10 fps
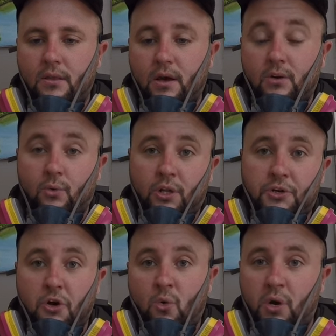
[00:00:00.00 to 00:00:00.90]
I don't
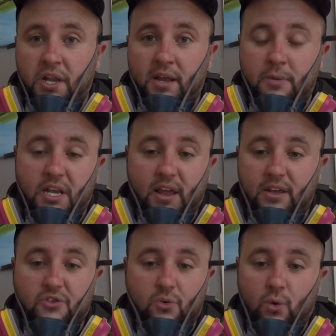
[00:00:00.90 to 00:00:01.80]
really know what it
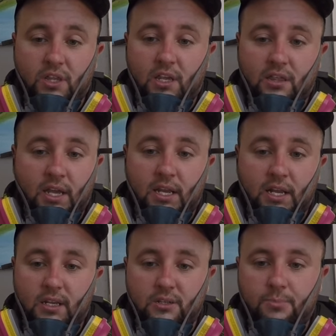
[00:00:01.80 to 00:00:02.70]
imitates or what they think it
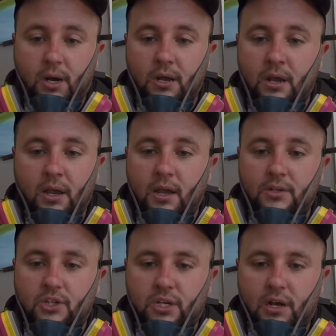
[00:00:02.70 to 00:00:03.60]
is, but
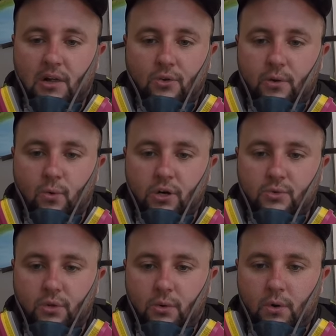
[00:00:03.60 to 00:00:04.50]
just a color that
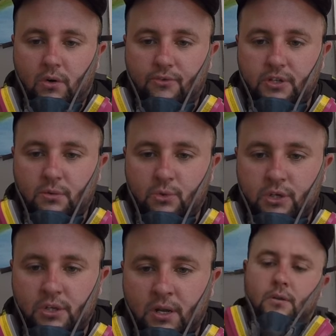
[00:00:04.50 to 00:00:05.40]
works really well for some
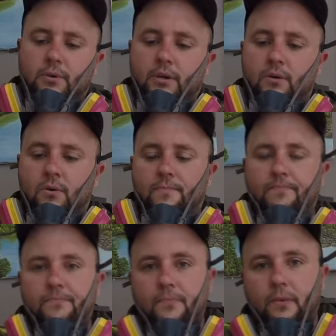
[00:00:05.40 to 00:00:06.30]
reason. Here we go.
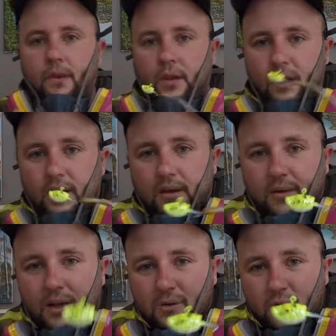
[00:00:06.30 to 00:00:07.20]

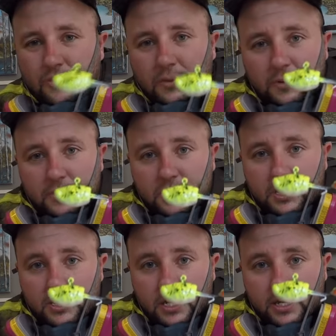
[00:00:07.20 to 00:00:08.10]
I don't know if you're going to be able to see
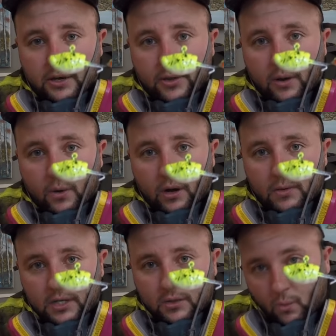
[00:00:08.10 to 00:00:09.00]
the detail that well,
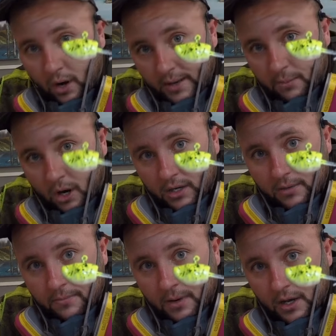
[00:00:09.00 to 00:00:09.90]
but it's a white
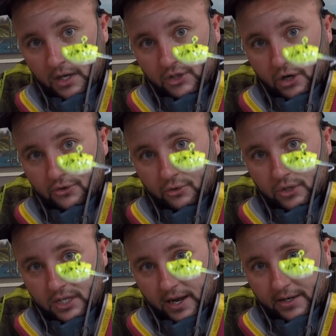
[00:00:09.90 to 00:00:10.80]
bottom,
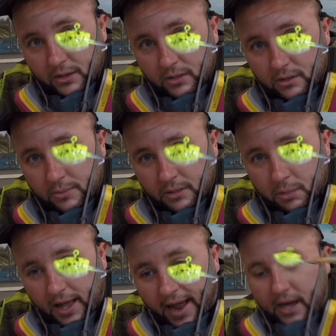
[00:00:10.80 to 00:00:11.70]
chartreuse side, and a little bit of
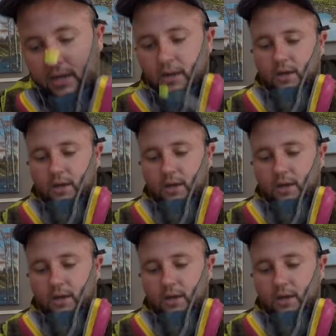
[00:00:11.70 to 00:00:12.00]
black.